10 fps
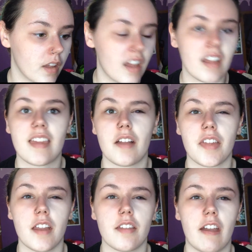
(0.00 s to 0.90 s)
it sounds
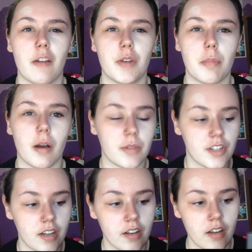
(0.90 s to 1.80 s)
kind of scary when you
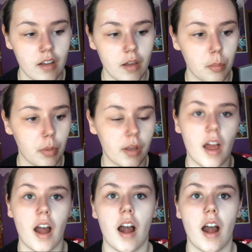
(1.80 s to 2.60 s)
publish it, but